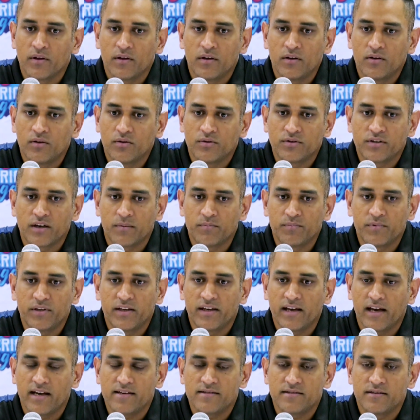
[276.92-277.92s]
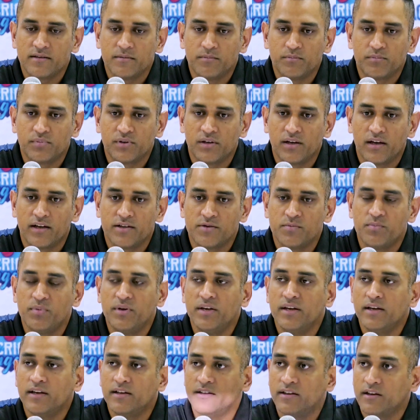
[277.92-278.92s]
You know, something as simple as
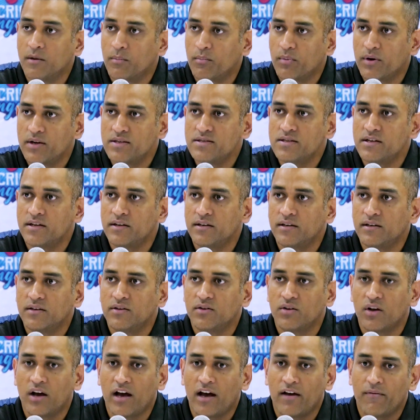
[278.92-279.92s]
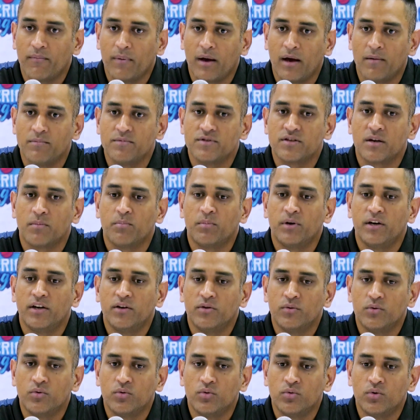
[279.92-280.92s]
being in the present. You know, I'm
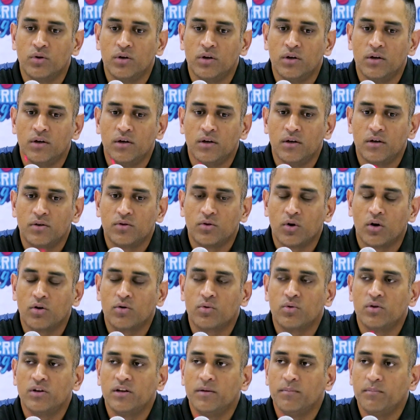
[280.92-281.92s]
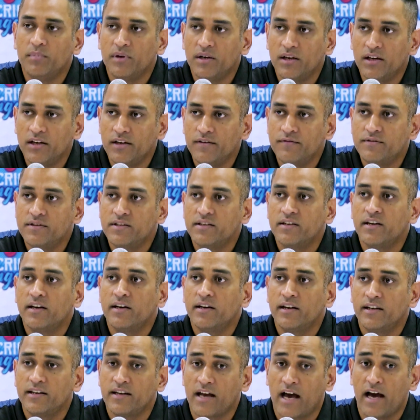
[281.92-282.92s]
somebody who not only believes in
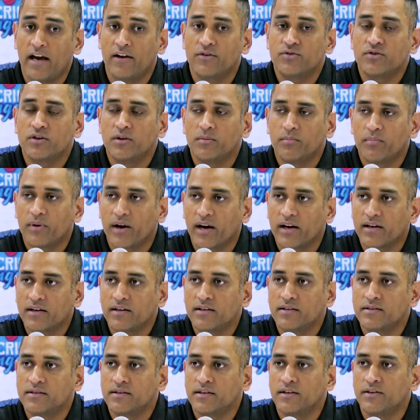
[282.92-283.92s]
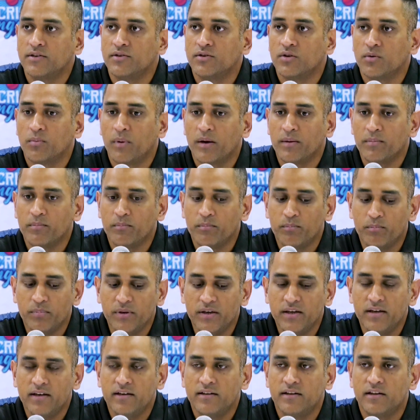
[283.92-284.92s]
it, I actually practice it. You know, by
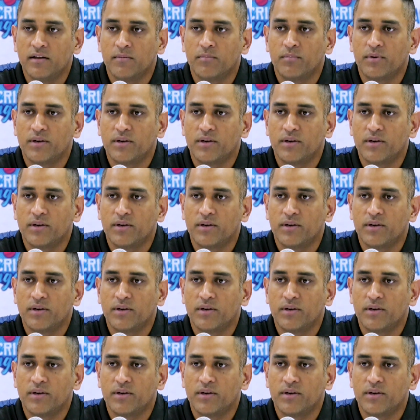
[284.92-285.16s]
being in the